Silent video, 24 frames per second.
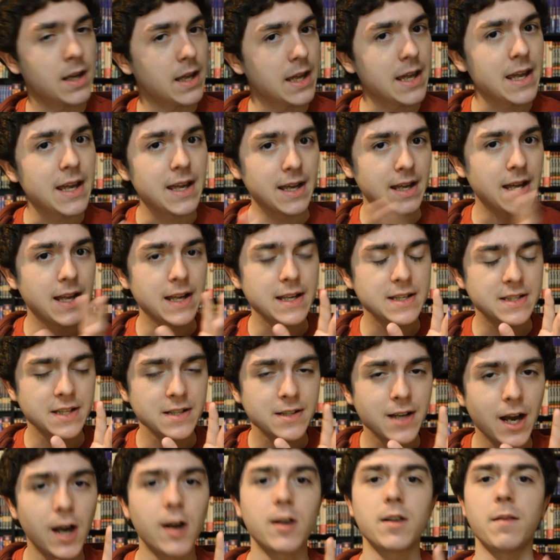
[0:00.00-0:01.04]
He, his
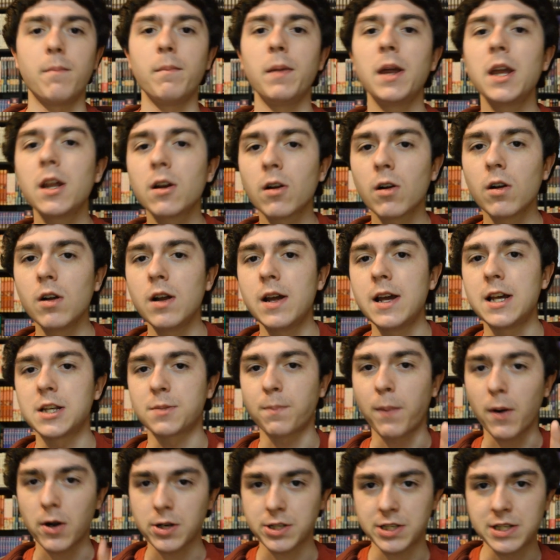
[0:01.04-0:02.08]
entire demeanor, his
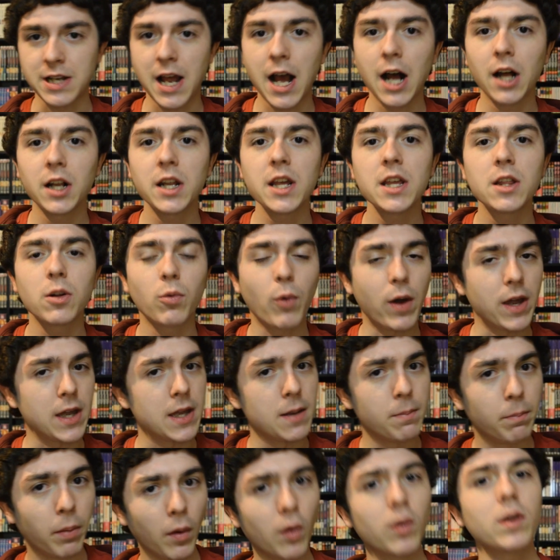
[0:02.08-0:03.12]
personality, the way
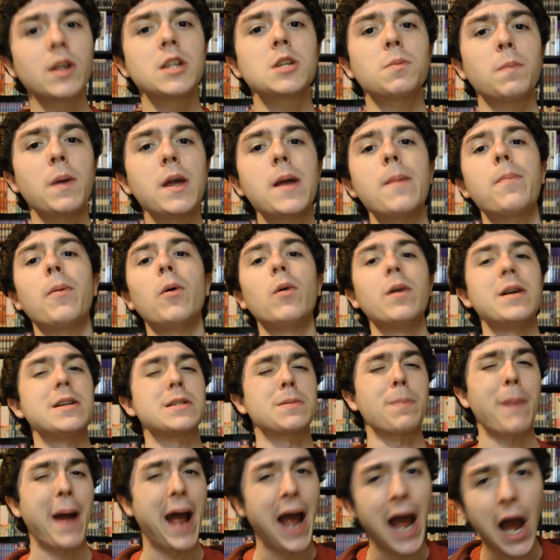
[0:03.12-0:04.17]
he bullies people,
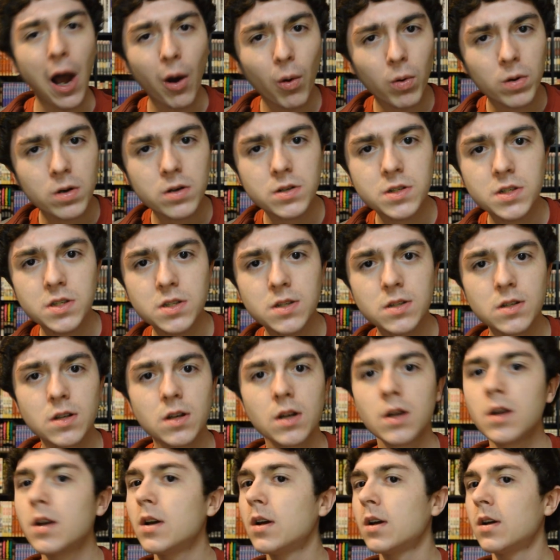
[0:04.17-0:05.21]
his powers,
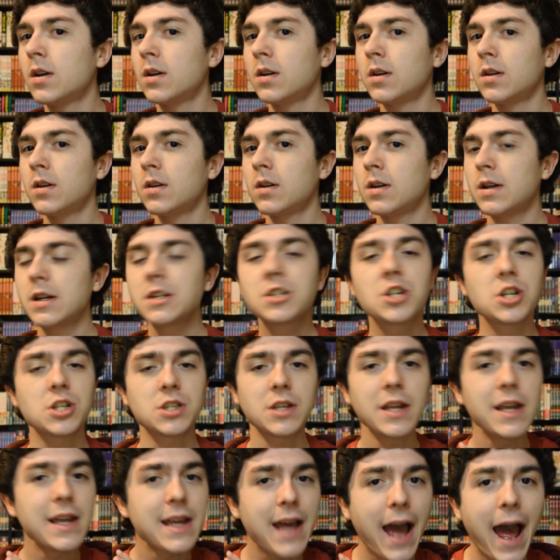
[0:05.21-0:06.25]
it
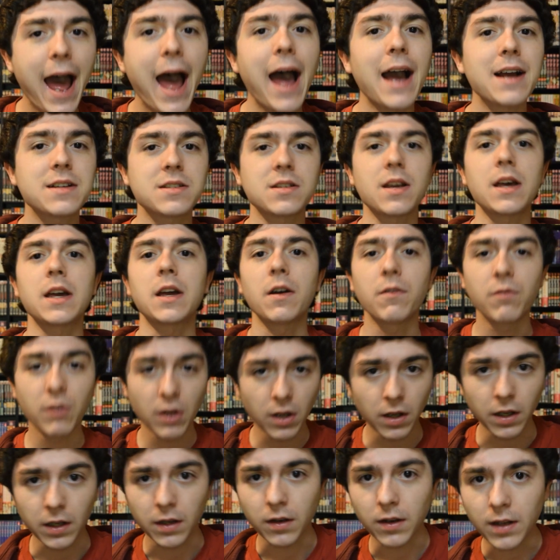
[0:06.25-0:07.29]
just, he acts like a
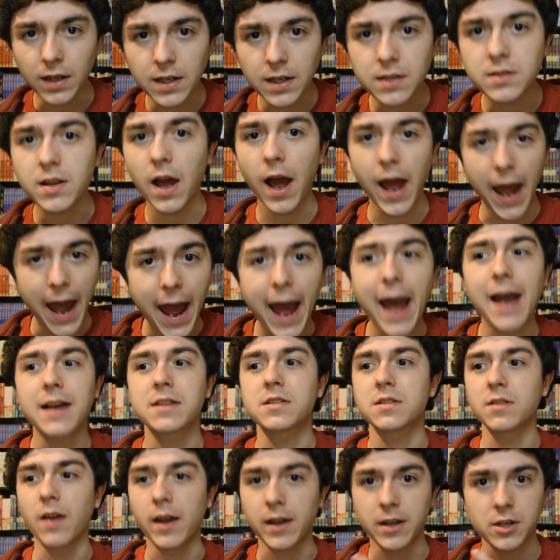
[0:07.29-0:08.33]
villain. He
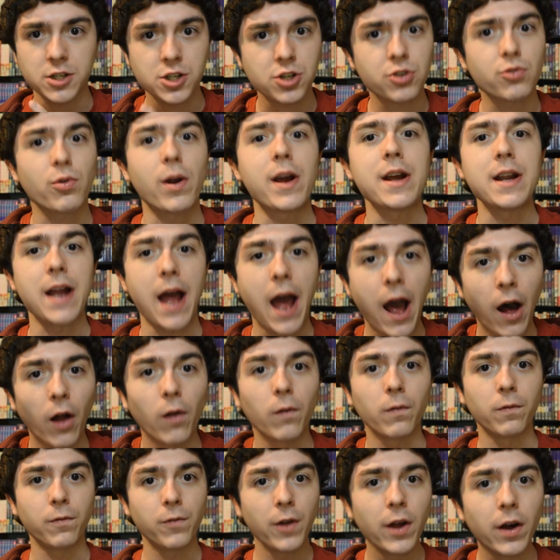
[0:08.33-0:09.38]
acts like a straight
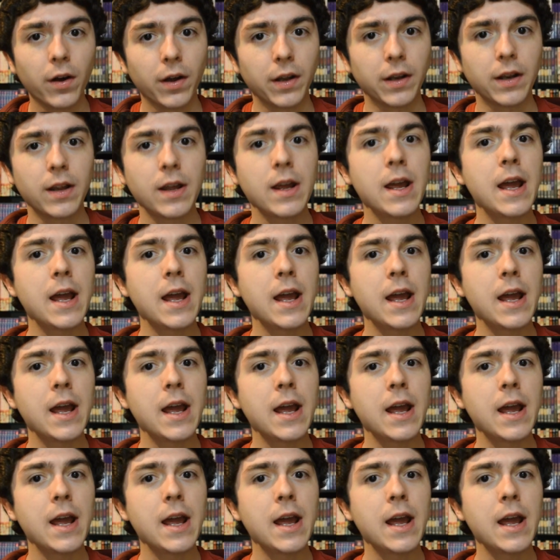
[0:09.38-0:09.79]
out villain.